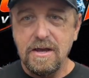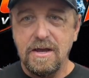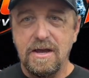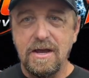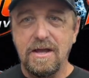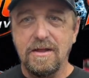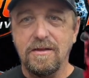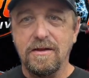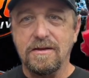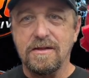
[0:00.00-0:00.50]

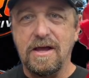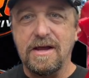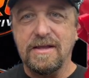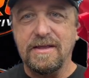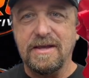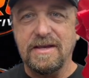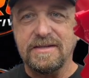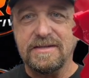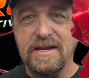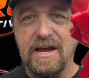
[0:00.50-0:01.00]
it looked like
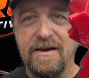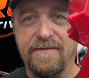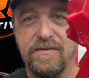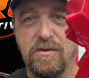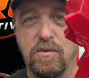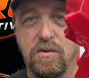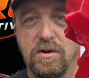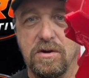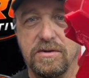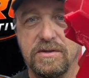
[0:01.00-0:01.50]
this
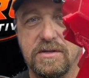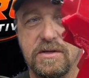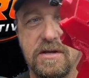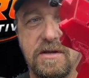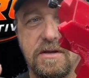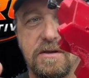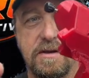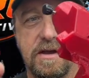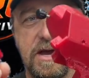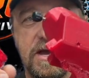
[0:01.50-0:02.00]
afterwards.
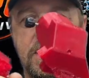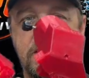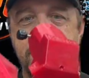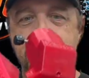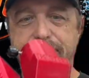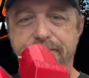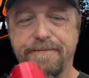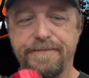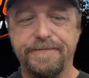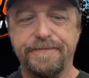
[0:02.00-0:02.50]
Okay,
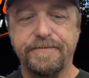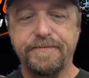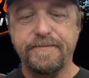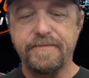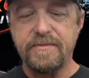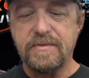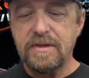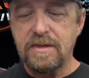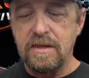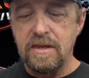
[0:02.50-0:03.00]

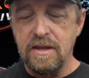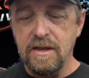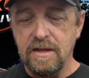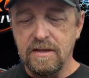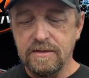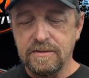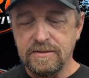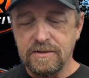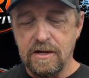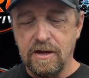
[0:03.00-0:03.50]

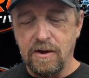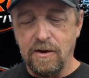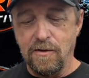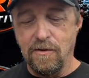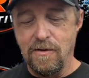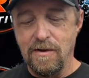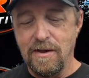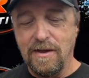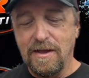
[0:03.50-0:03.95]
so